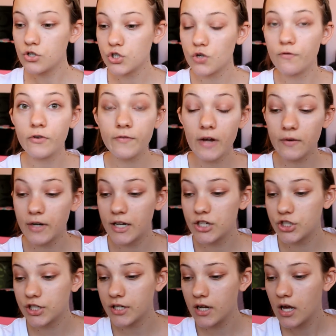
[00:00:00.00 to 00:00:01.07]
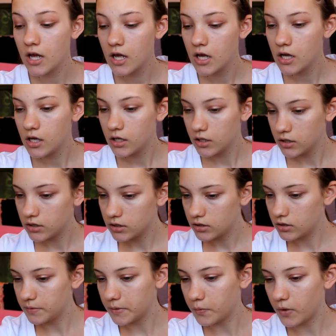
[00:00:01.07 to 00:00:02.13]
So for foundation,
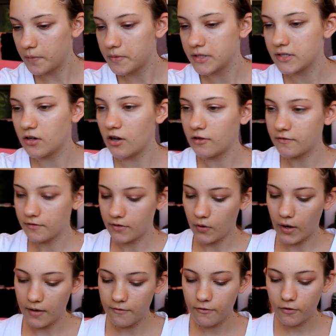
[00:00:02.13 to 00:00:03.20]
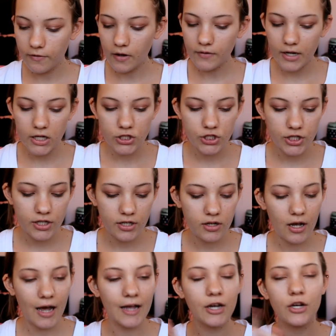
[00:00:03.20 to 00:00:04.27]
let me wipe this off. Okay, for foundation,
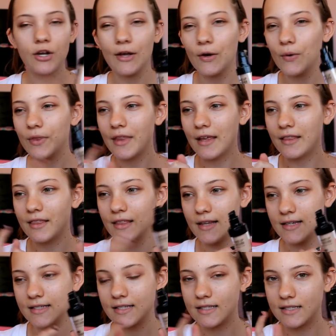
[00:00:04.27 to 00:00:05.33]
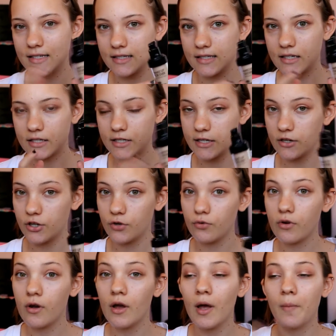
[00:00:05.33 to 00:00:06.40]
I know that this is
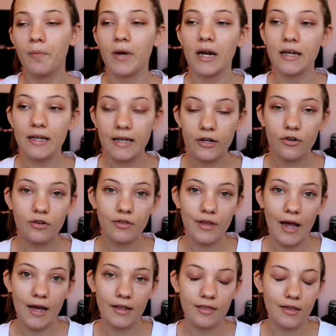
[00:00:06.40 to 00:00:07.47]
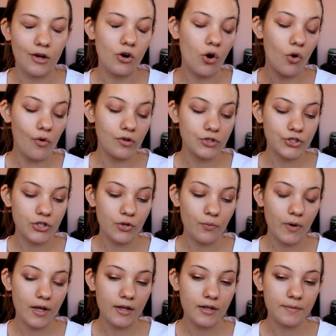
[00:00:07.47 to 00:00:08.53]
discontinued, but I hear that their Ultra
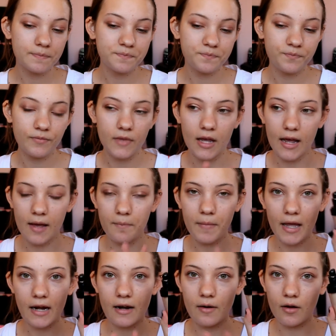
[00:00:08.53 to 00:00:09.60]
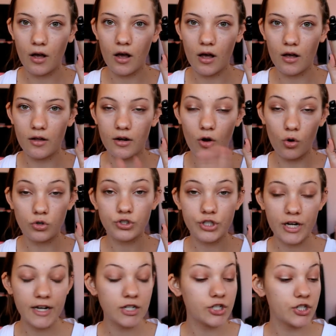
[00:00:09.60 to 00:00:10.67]
one, they made an
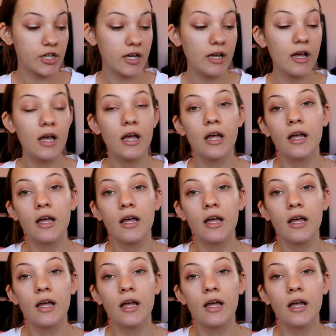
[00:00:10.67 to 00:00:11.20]
Ultra HD.